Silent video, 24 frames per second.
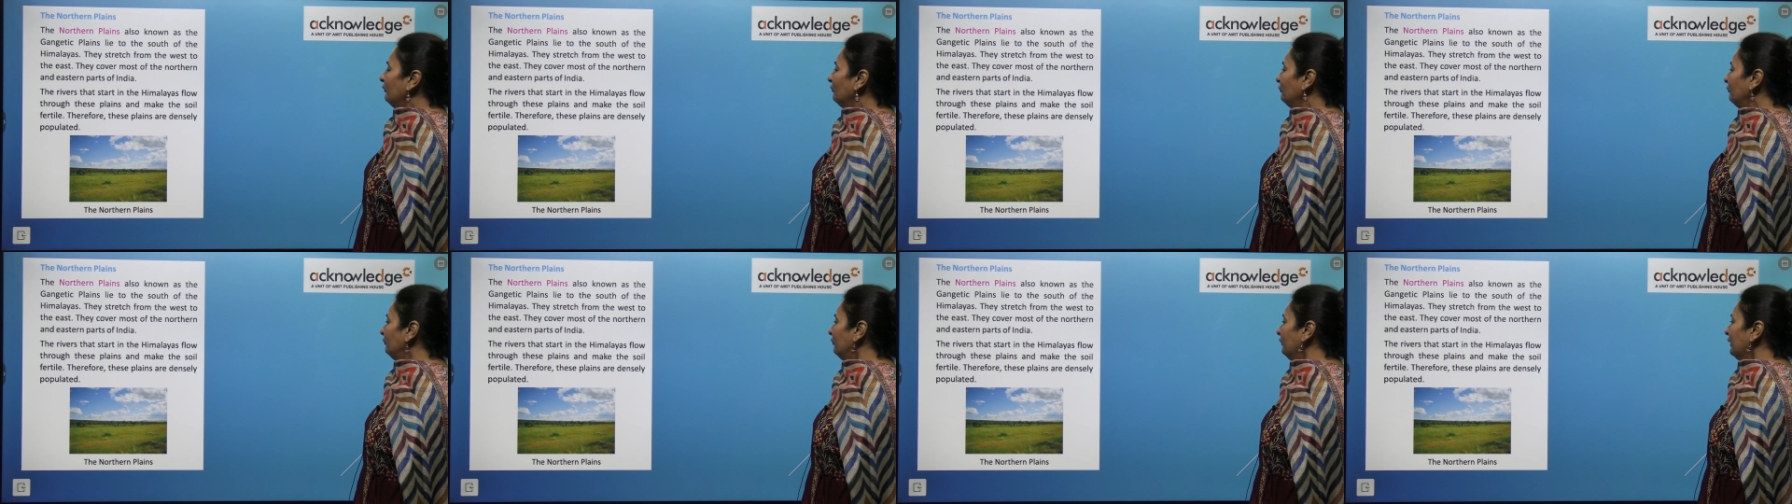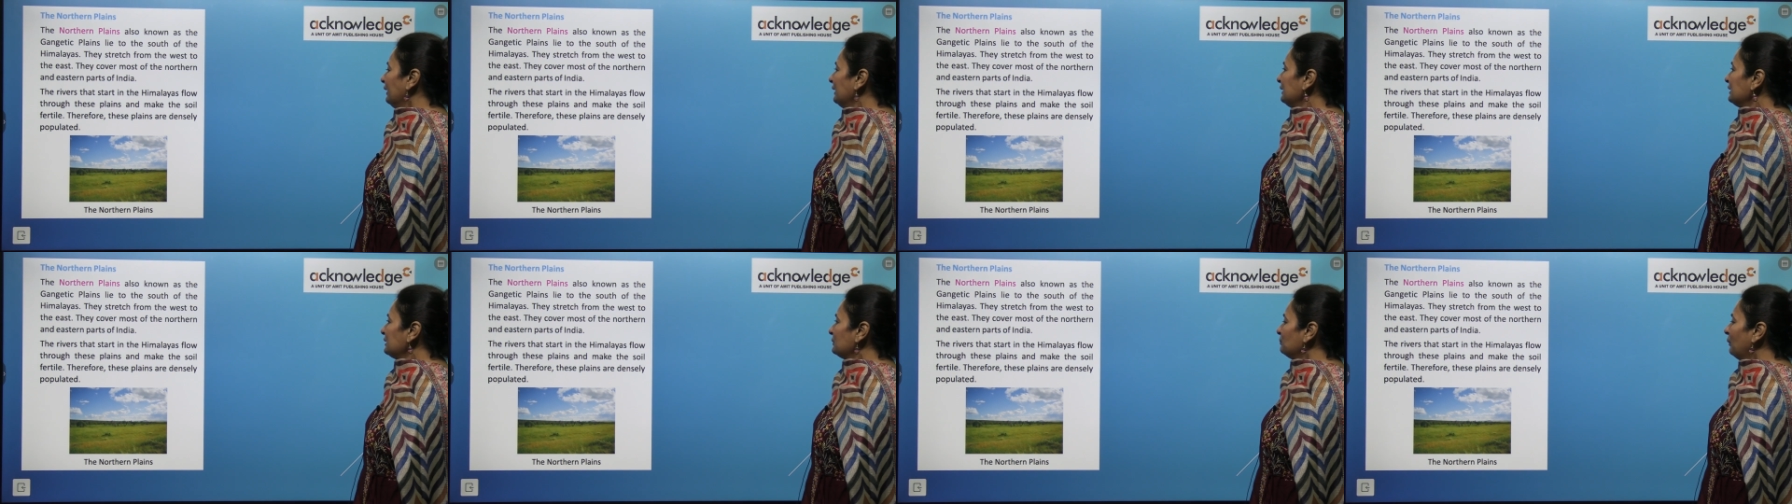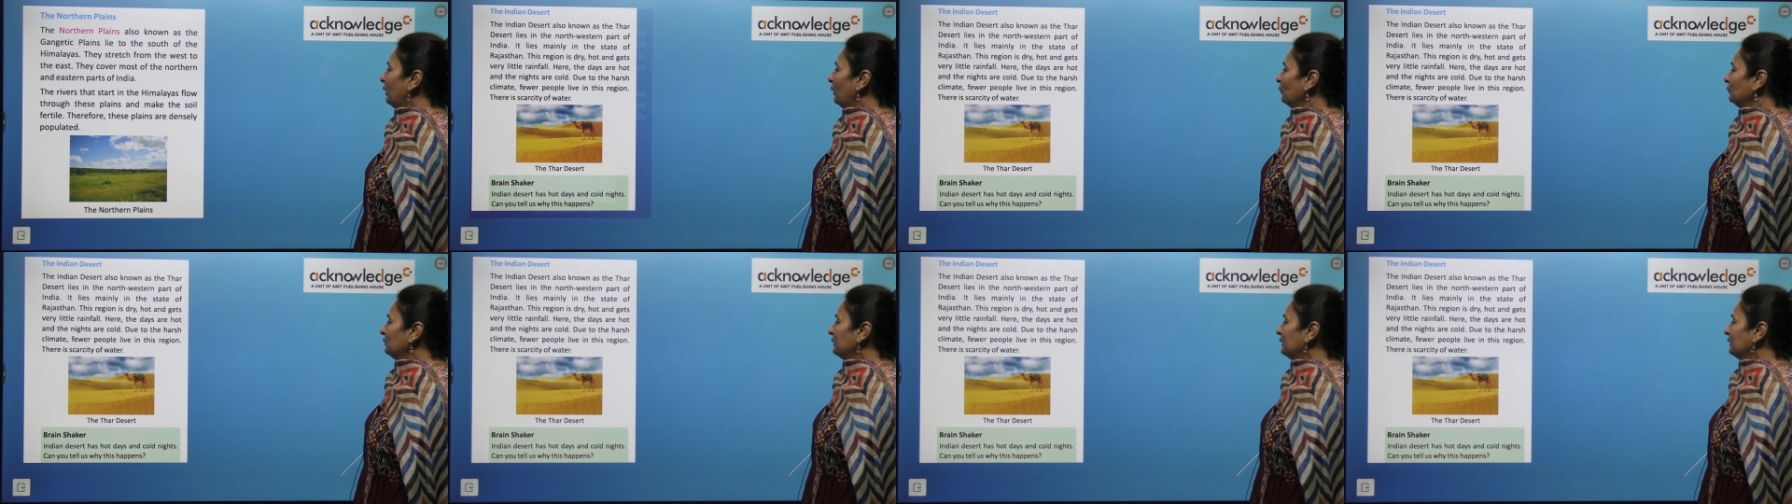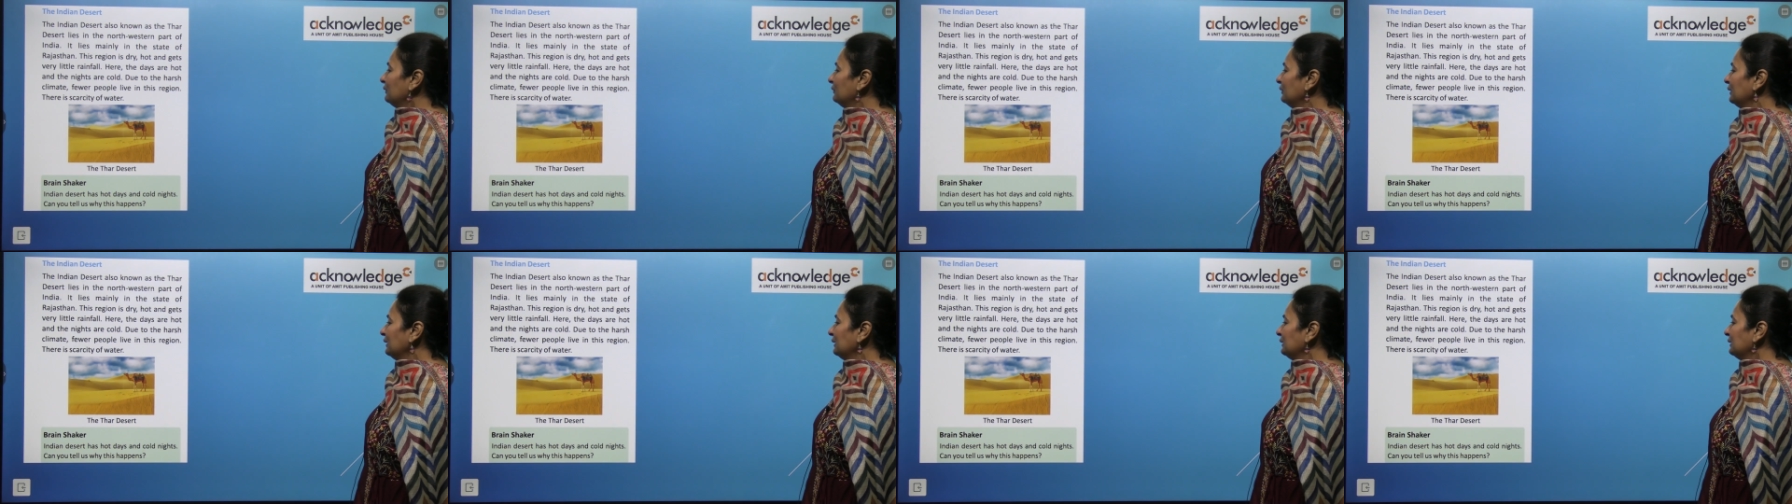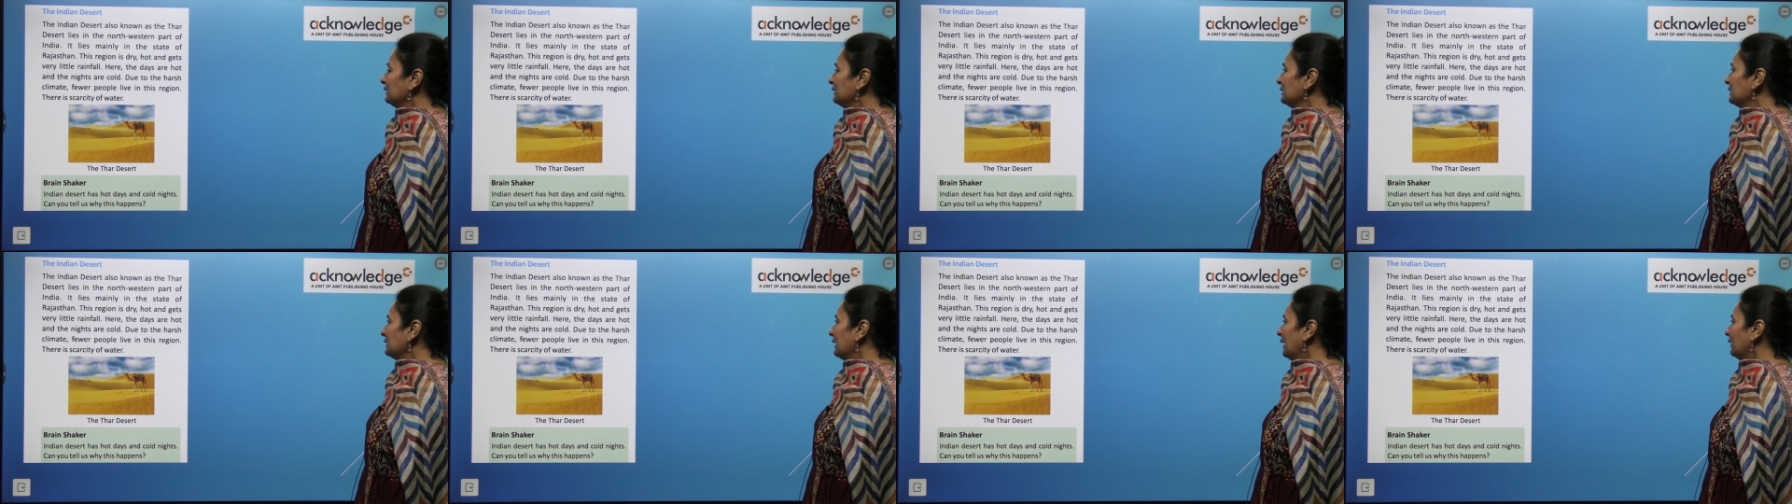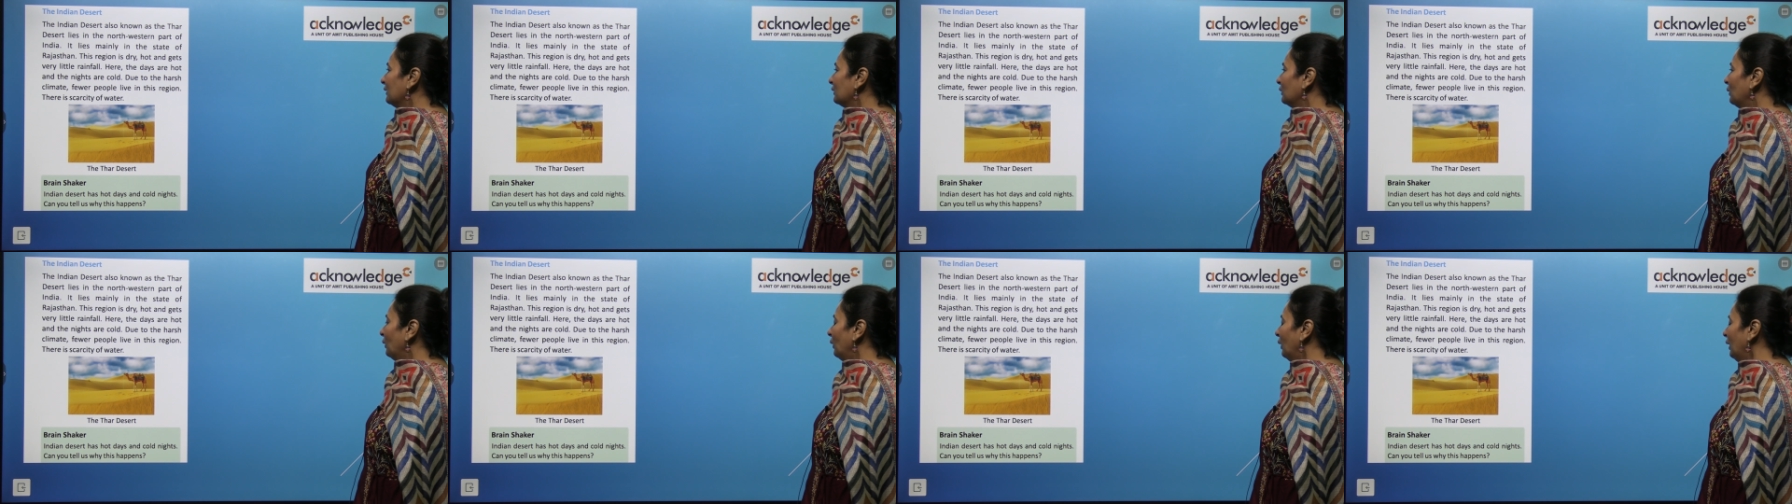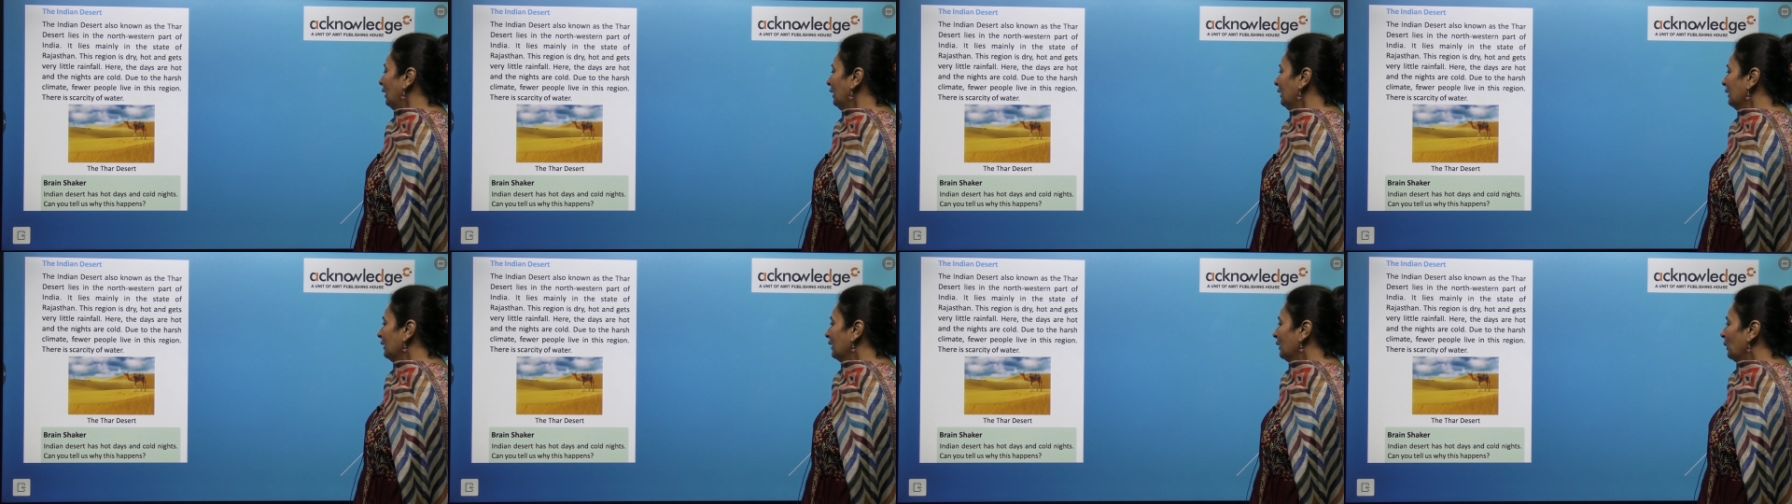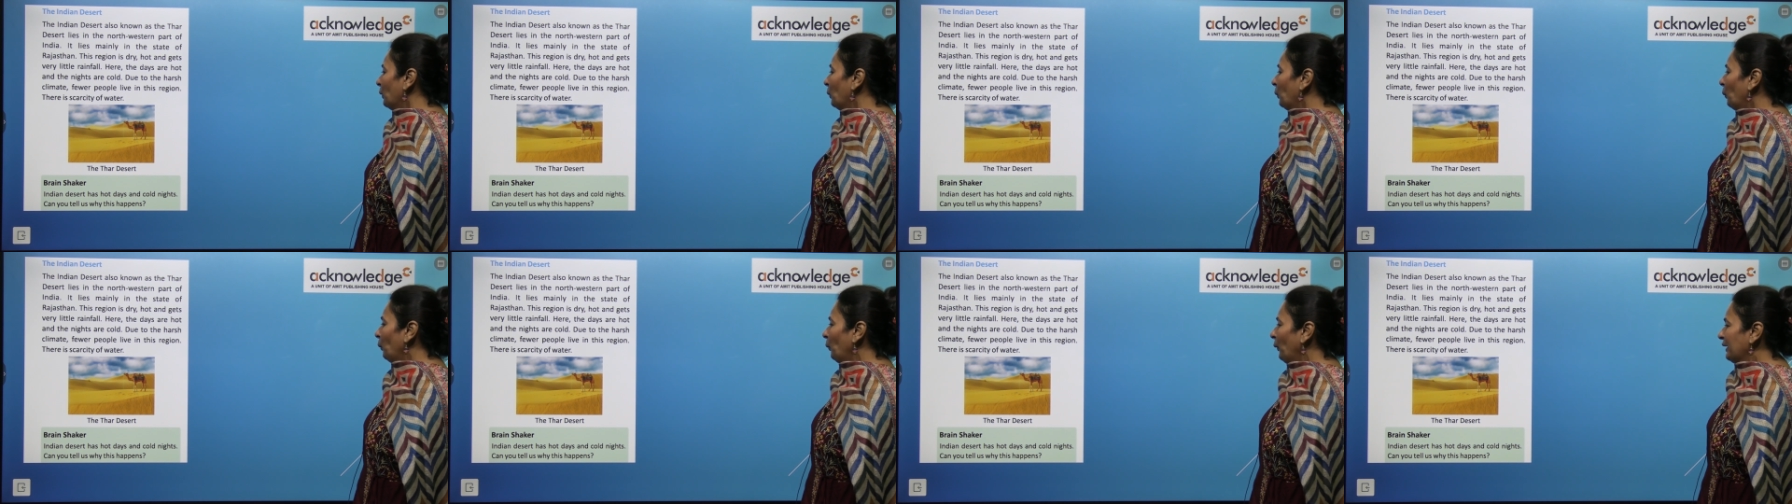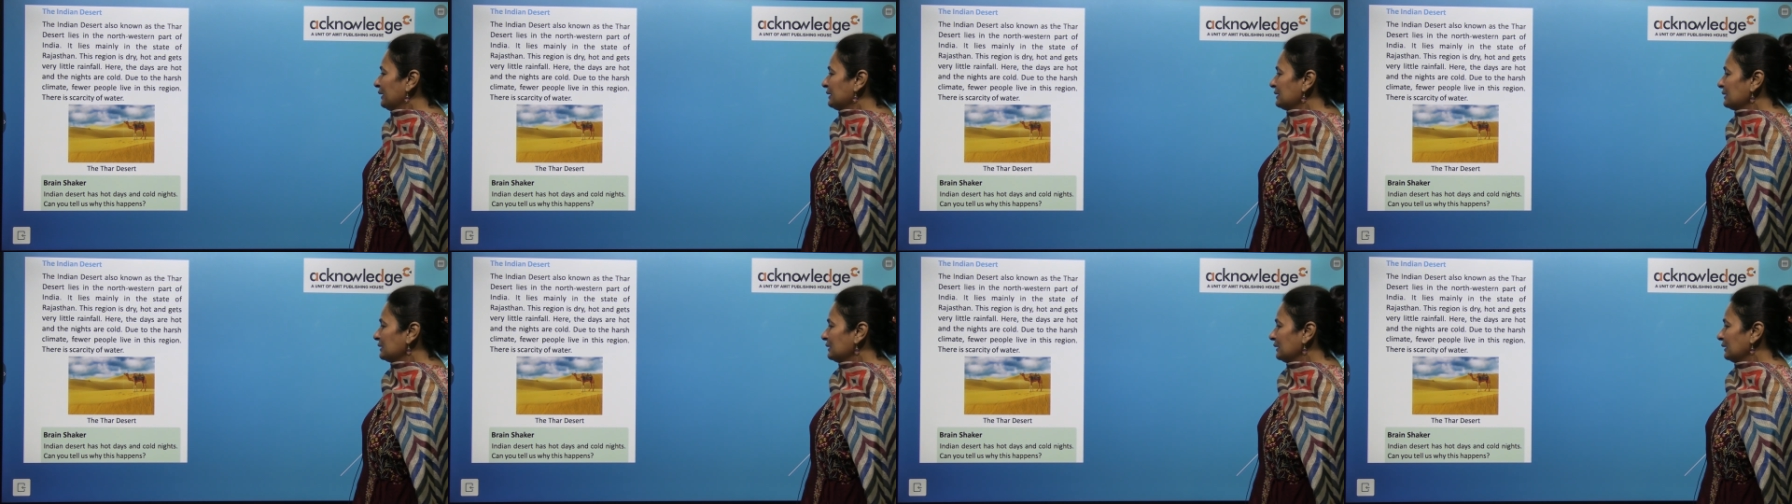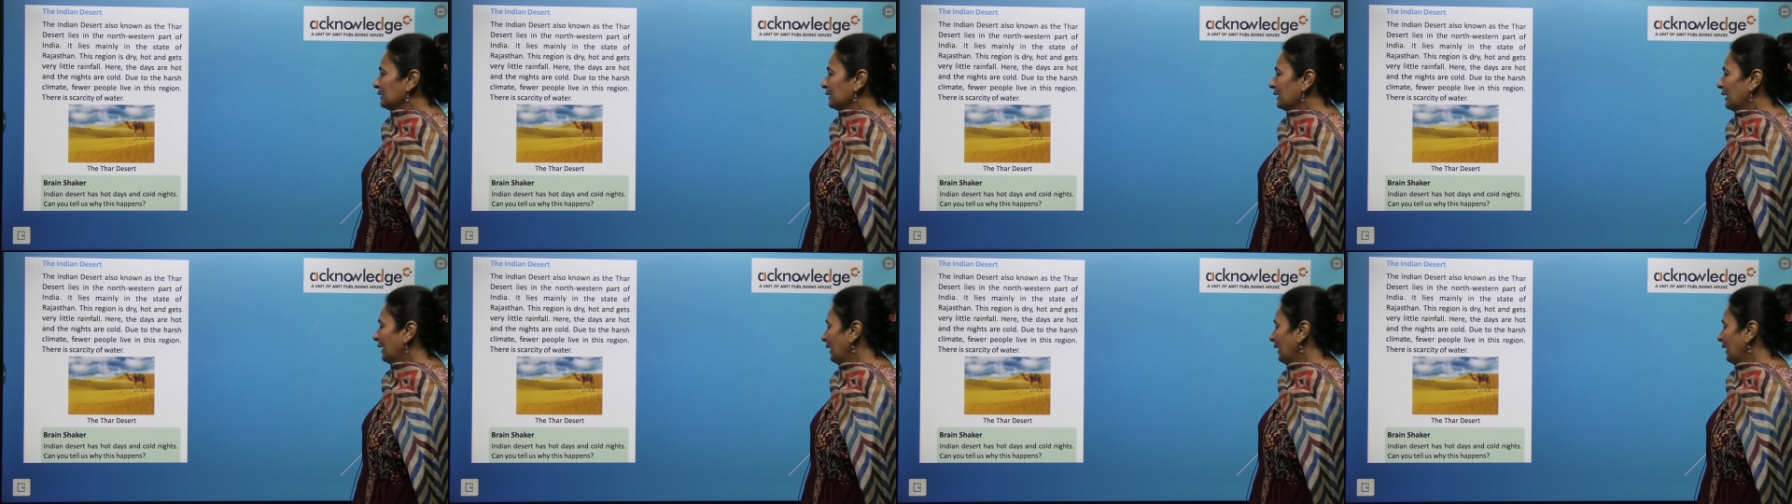the west mountain ranges are called Western